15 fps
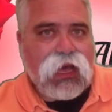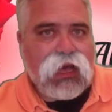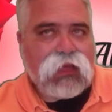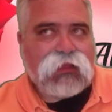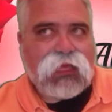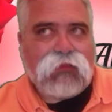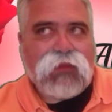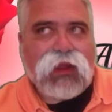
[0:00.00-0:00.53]

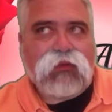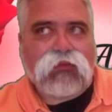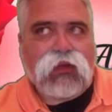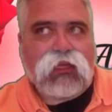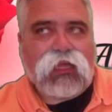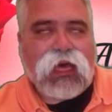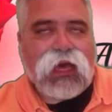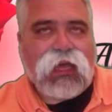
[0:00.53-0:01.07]
They might
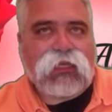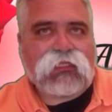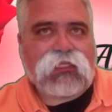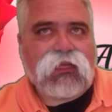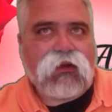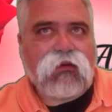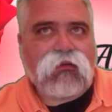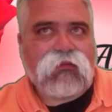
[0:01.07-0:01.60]
realize
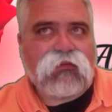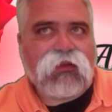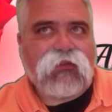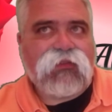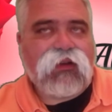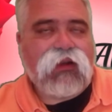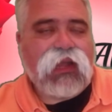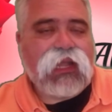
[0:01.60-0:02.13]
their
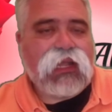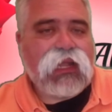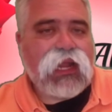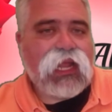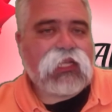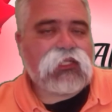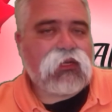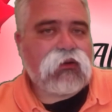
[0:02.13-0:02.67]
very
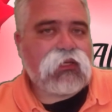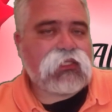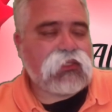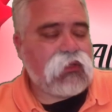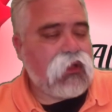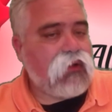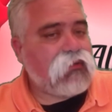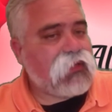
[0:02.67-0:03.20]
nature is
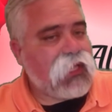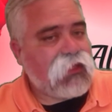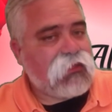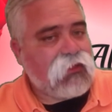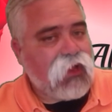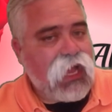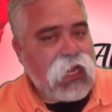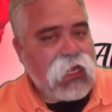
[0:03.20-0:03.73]
not what they
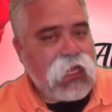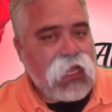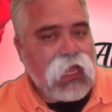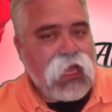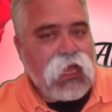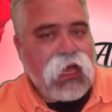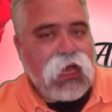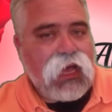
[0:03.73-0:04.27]
thought.
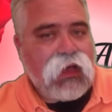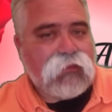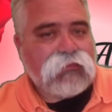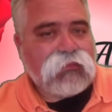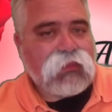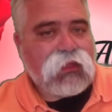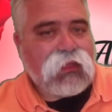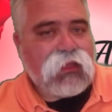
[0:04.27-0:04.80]

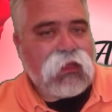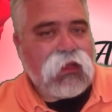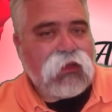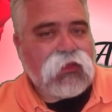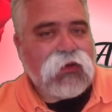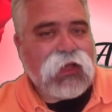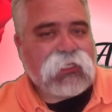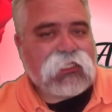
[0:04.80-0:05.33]

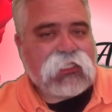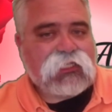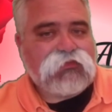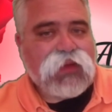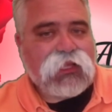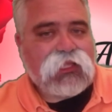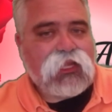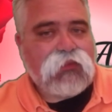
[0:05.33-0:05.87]
Although I
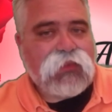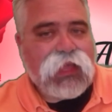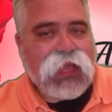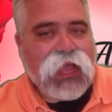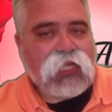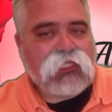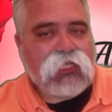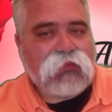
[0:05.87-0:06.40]
suspect there may
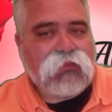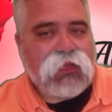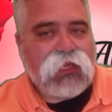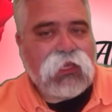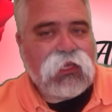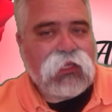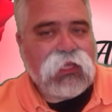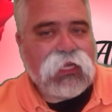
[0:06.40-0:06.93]
actually
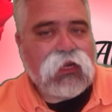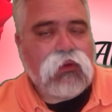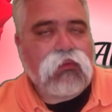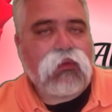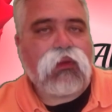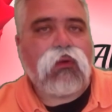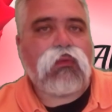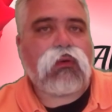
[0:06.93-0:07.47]
be like a
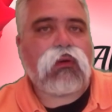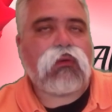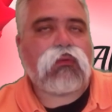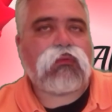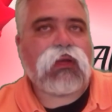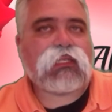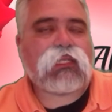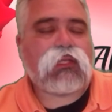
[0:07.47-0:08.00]
real
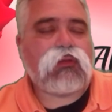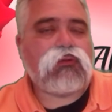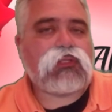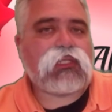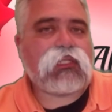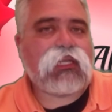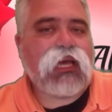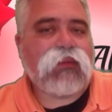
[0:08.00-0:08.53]
world
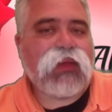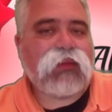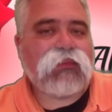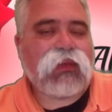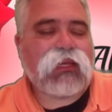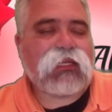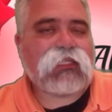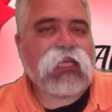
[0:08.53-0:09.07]
resolution coming,
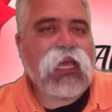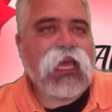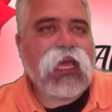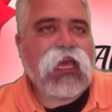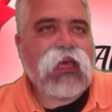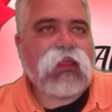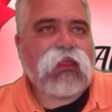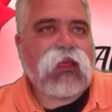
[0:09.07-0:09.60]
because
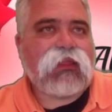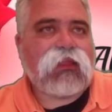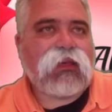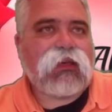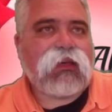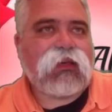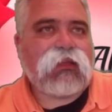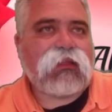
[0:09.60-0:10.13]

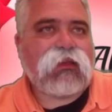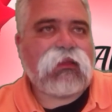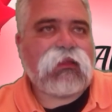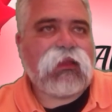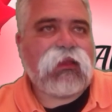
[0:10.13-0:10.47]
the